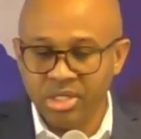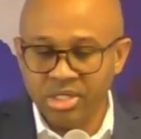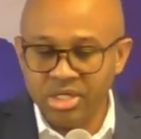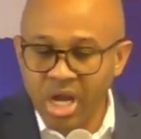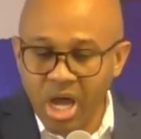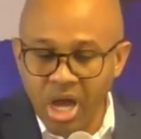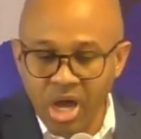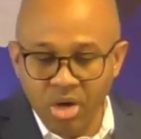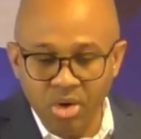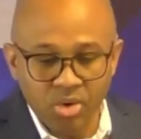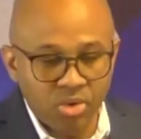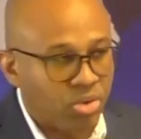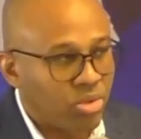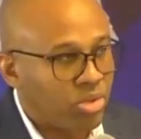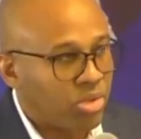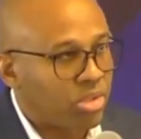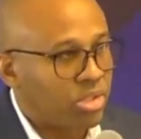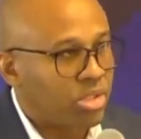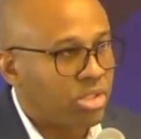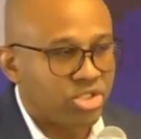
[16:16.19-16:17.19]
No.
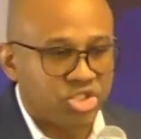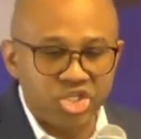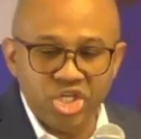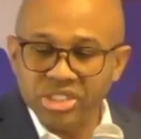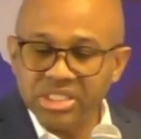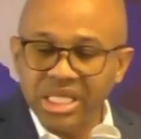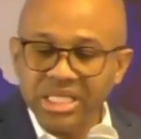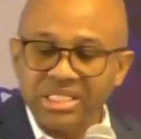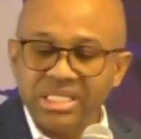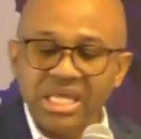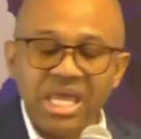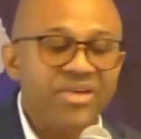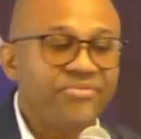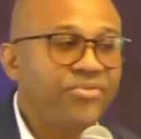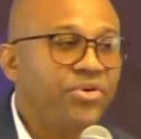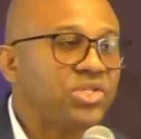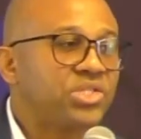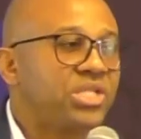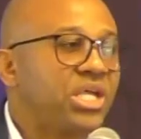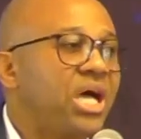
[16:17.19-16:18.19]
Jesus
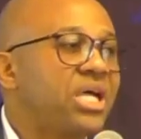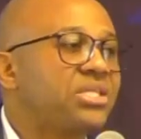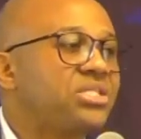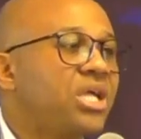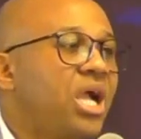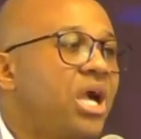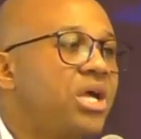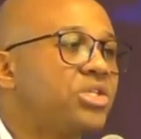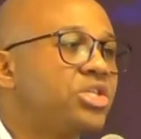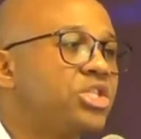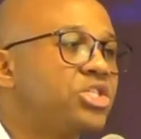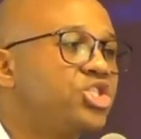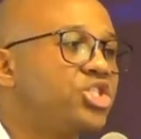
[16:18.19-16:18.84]
gave us the authority.